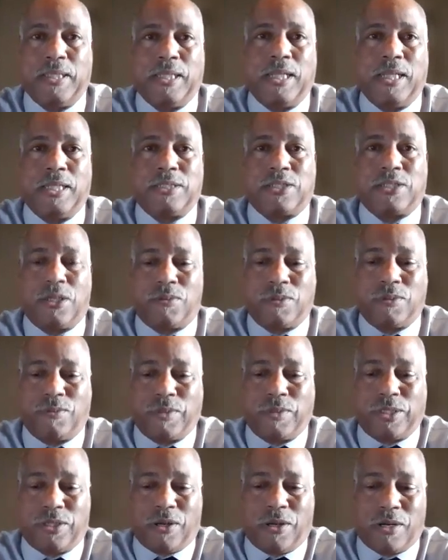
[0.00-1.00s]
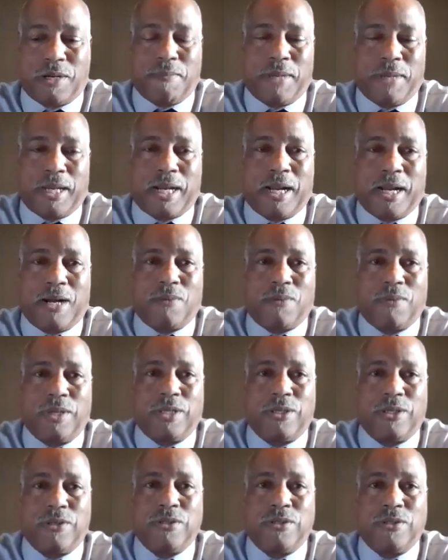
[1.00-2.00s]
And so when we talk about how we
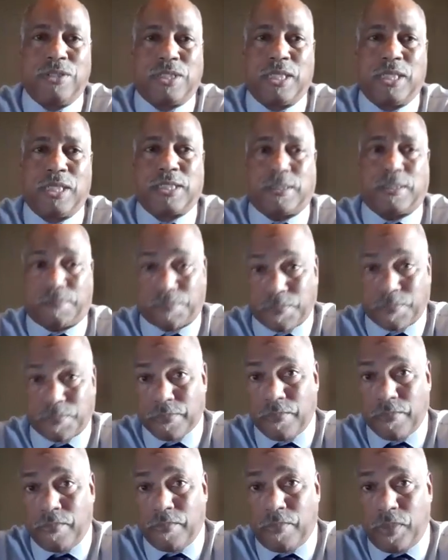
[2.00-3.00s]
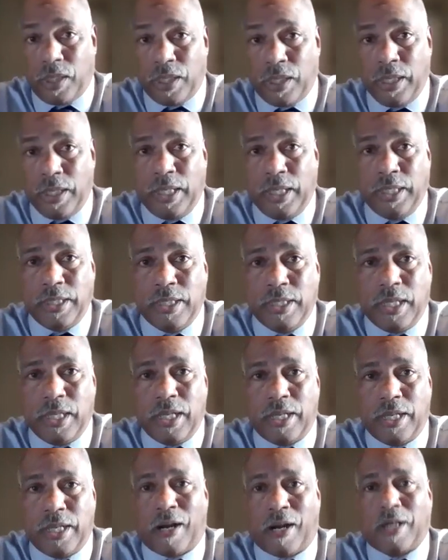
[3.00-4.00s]
use this in
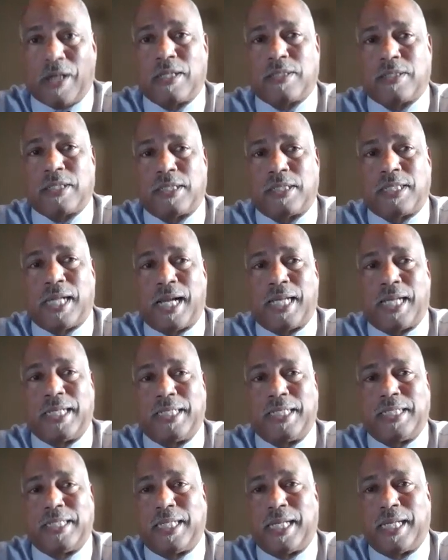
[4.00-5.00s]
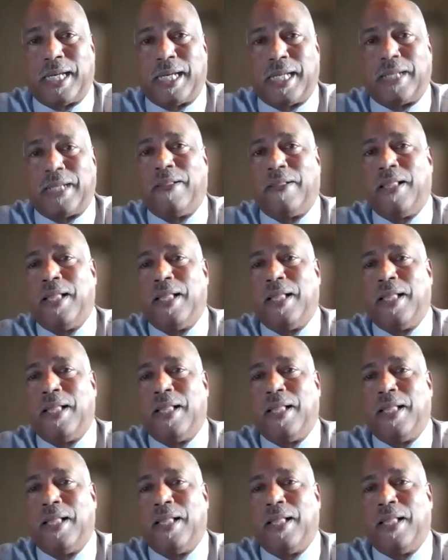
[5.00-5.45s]
our society today,